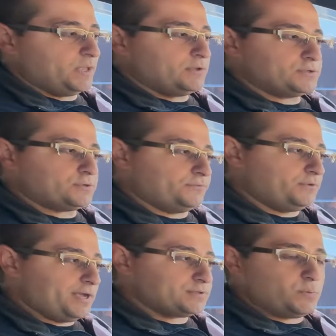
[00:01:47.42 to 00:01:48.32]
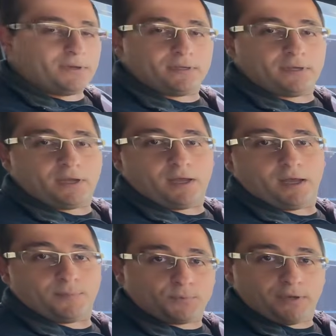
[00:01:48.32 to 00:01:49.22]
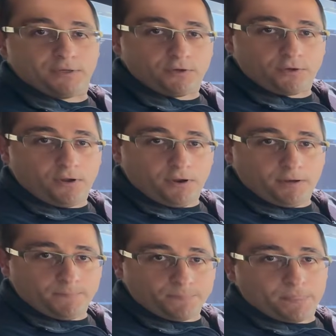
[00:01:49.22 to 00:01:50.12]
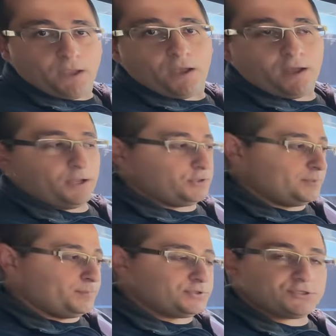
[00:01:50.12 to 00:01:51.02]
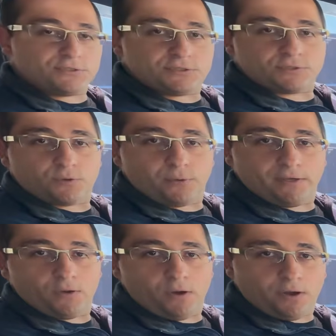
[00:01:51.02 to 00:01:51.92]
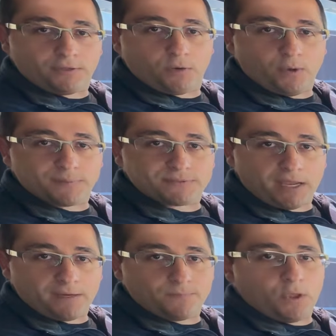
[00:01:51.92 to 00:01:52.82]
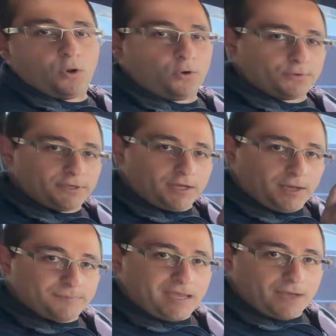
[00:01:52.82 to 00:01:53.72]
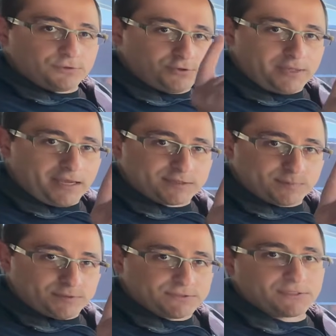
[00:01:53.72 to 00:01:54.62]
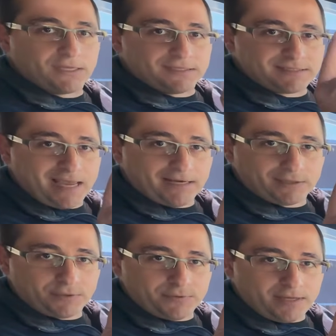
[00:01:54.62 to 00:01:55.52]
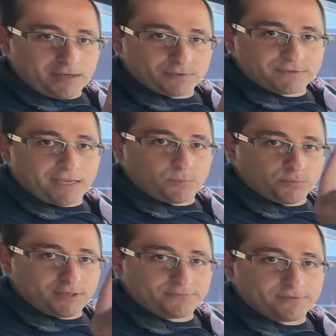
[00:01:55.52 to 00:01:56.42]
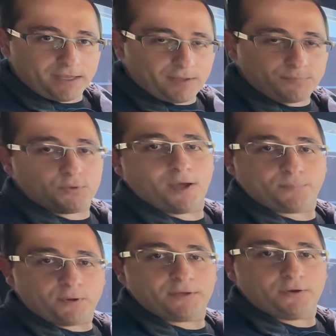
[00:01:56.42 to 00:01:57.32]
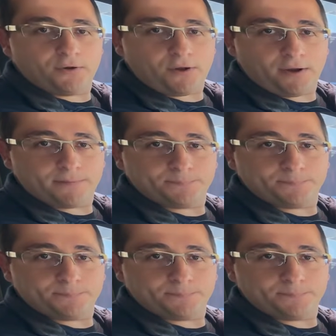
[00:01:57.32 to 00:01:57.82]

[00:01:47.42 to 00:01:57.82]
So if you guys want to upgrade your car, you can purchase this radio on our website, or you can come down to the experts, Santa Clarita Auto Sound, and we'll definitely help you upgrade your car.